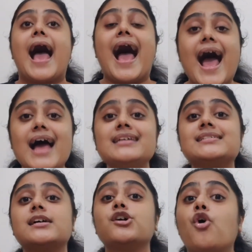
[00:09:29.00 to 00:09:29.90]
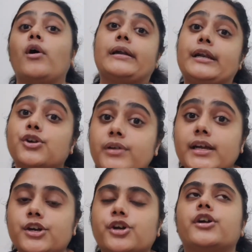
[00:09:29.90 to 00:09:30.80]
As a content
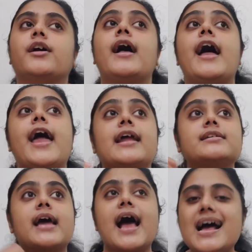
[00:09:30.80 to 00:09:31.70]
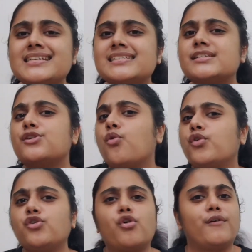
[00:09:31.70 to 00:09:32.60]
creator and as an
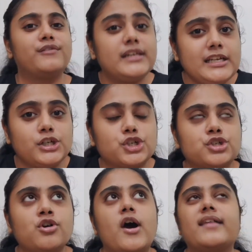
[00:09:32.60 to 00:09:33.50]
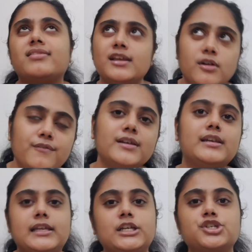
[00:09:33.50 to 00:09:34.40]
owner of a niche, and think of a
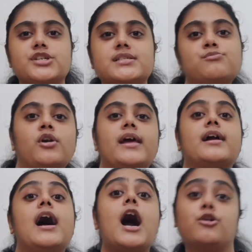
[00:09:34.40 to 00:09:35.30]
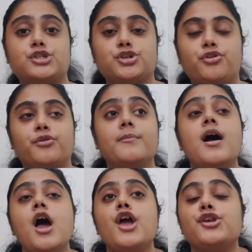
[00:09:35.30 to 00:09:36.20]
niche as more like a house room,
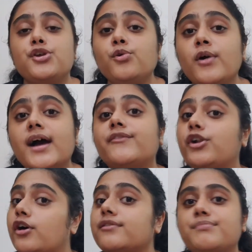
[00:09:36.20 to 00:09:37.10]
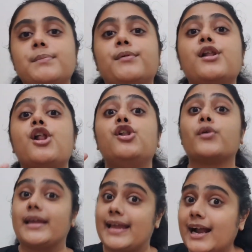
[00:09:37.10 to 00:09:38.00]
you have a lot of people
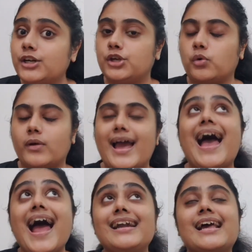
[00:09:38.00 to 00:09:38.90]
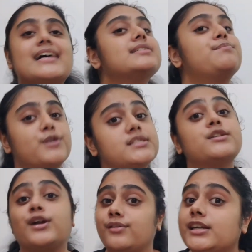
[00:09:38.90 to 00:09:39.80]
looking at you. and as a
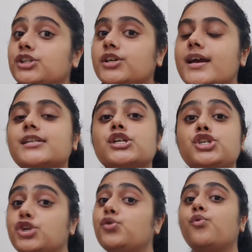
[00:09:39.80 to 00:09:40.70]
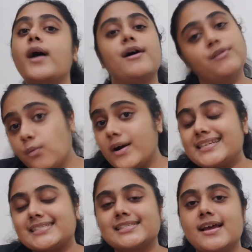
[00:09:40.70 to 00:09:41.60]
person on the internet, you have a
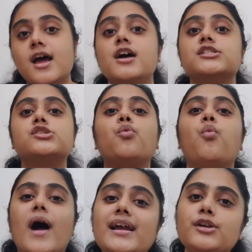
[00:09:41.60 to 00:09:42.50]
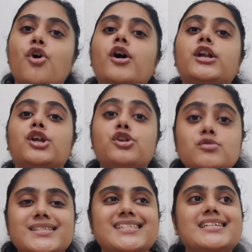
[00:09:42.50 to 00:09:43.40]
voice. So why not
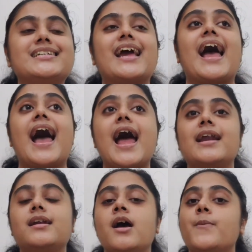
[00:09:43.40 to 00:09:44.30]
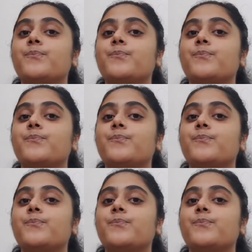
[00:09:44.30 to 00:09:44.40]
use it and